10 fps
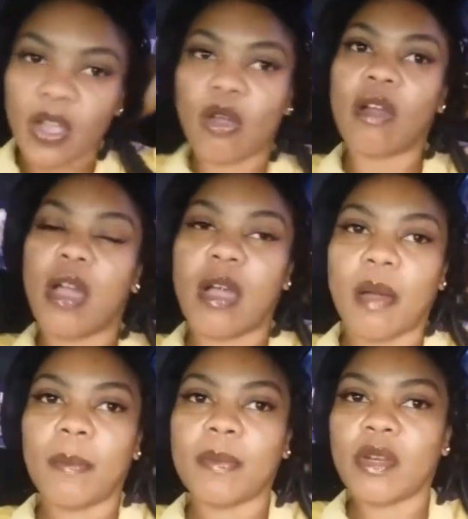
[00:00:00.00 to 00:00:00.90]
if I go
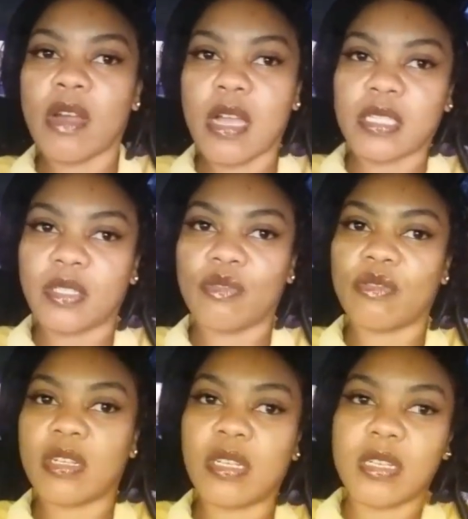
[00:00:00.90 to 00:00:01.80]
cross the
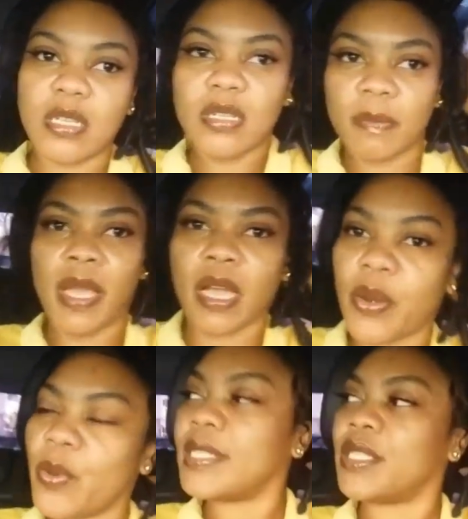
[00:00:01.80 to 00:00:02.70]
road, me I
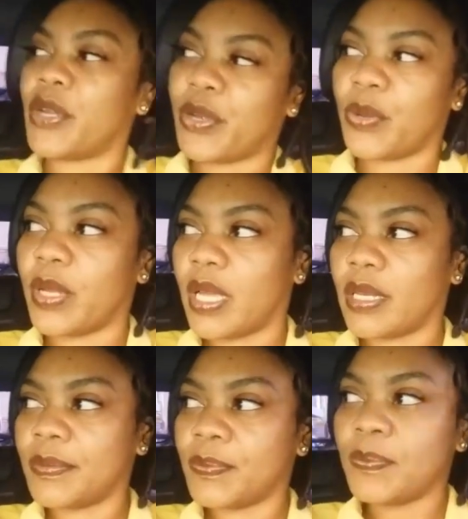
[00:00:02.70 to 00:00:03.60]
got the Western
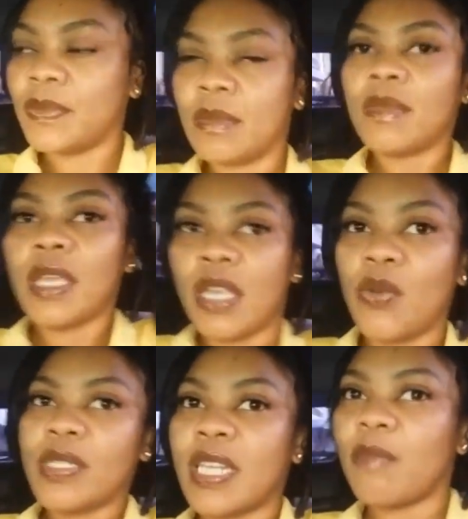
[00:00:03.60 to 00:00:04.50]
Union.
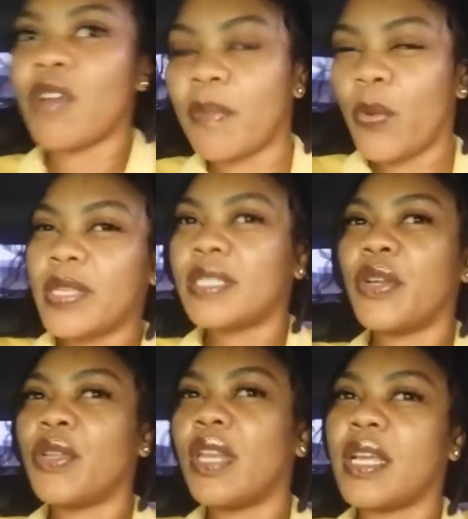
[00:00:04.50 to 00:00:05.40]
You know, so them rob the
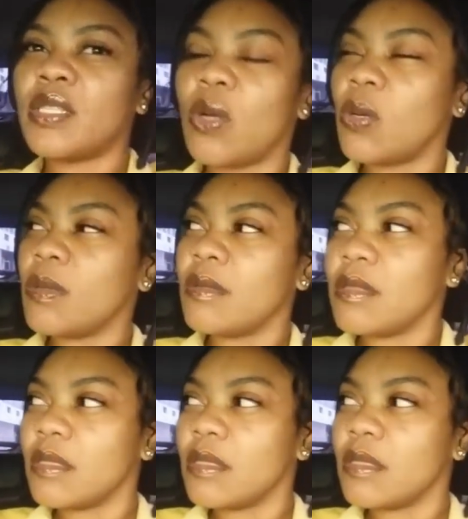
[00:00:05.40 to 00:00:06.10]
Western Union at home?